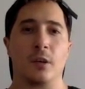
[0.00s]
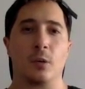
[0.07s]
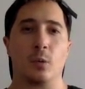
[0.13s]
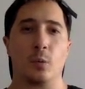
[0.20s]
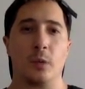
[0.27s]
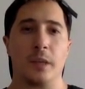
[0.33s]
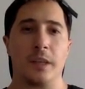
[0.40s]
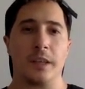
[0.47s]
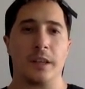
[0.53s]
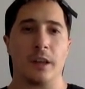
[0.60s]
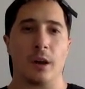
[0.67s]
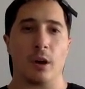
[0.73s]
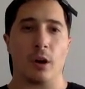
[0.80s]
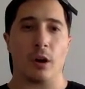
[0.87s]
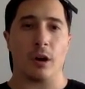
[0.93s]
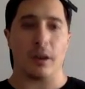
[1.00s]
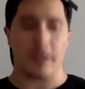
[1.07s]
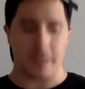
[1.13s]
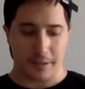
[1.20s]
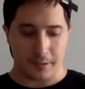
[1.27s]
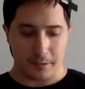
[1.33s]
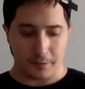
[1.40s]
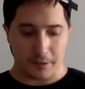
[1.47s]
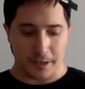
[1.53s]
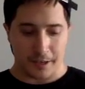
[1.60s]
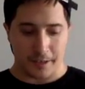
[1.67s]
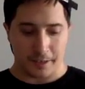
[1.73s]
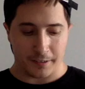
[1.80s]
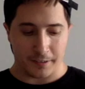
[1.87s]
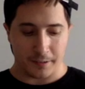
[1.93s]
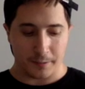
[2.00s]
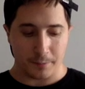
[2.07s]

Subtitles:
We are divided.